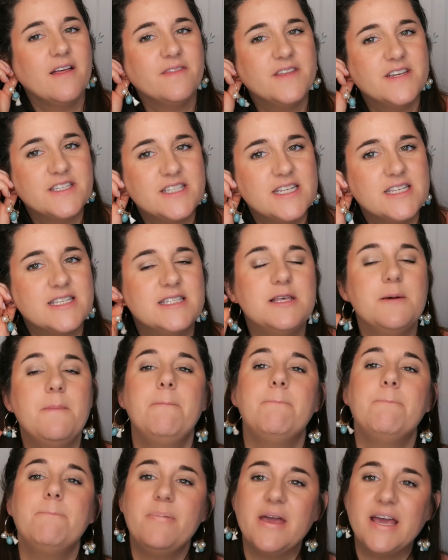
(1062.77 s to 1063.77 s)
This is
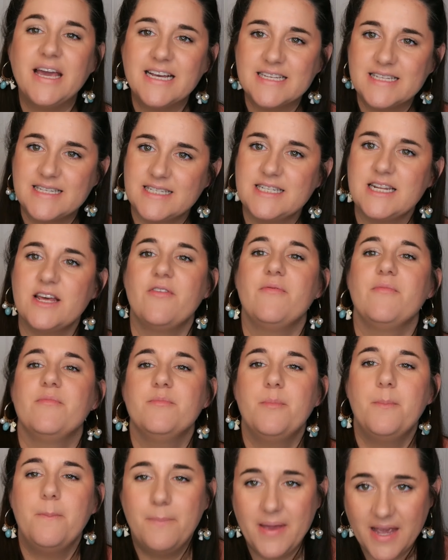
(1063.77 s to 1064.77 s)
the biggest
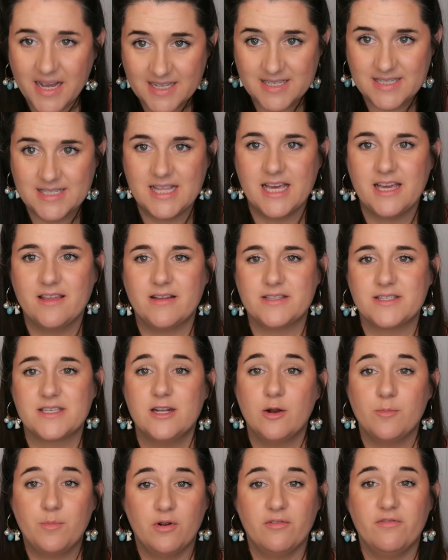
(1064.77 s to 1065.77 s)
thing that's
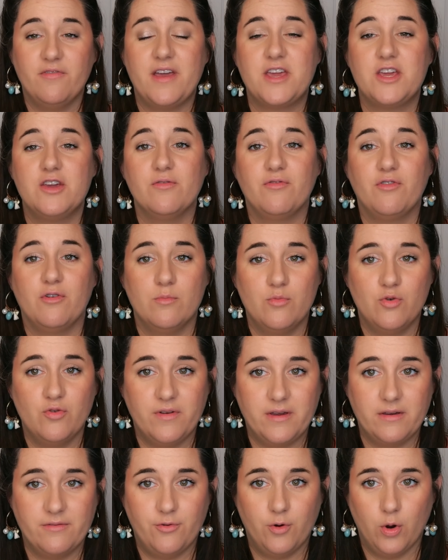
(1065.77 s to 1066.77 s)
gonna prevent you from
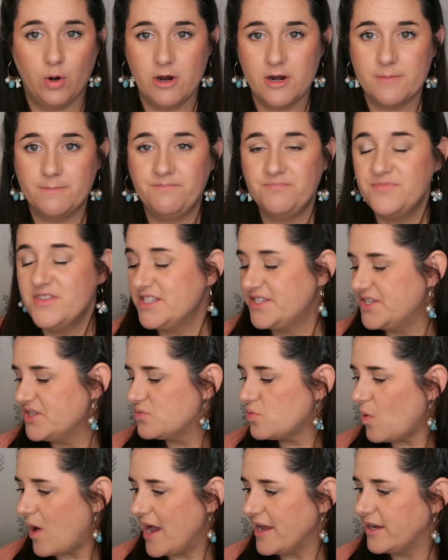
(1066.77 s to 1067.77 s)
moving forward. This
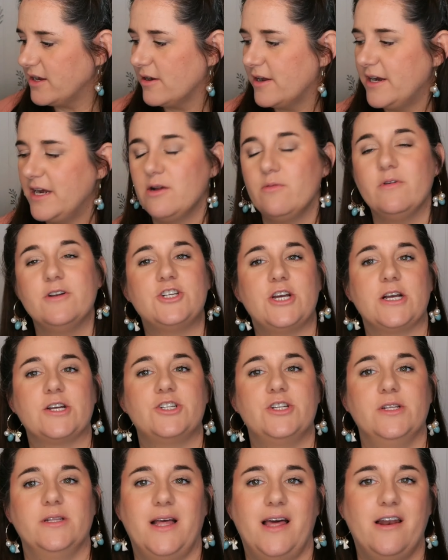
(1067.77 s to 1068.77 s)
is why you're getting
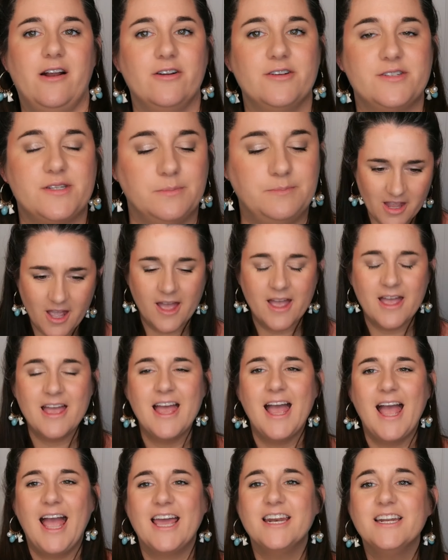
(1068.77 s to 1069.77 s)
rejection letters.
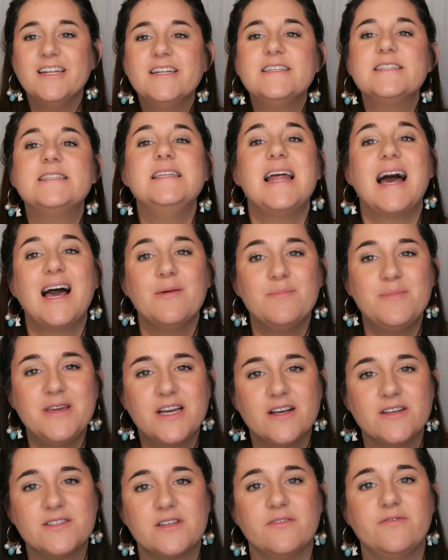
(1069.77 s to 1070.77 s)
And it is not
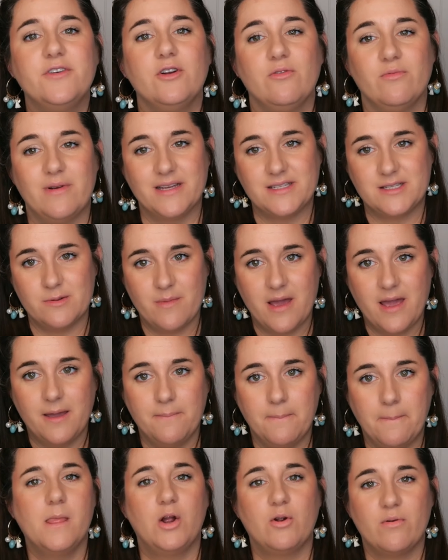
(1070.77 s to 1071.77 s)
because of your
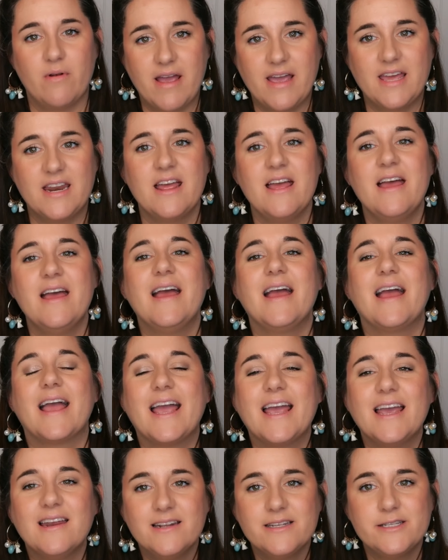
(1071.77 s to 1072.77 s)
resume, all right?
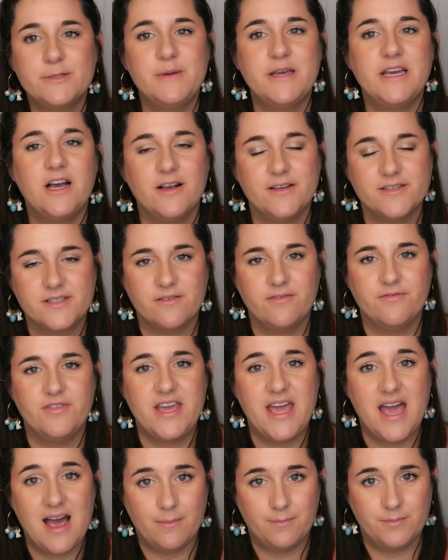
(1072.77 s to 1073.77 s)
It is because of
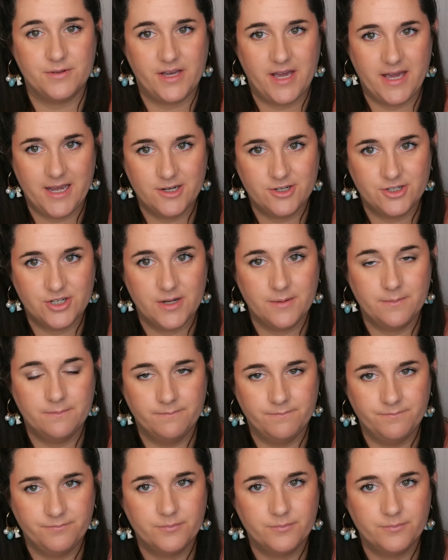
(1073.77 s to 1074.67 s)
the application.